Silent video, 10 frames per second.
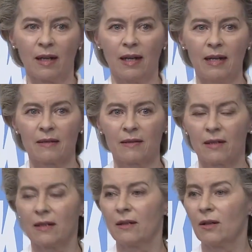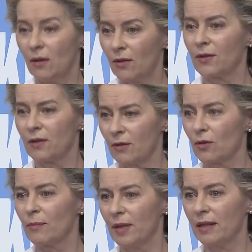as on the
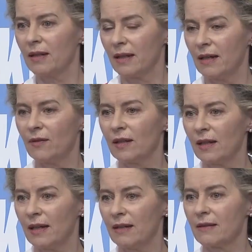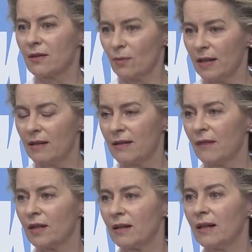European level as
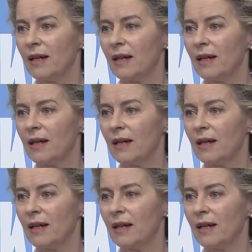27.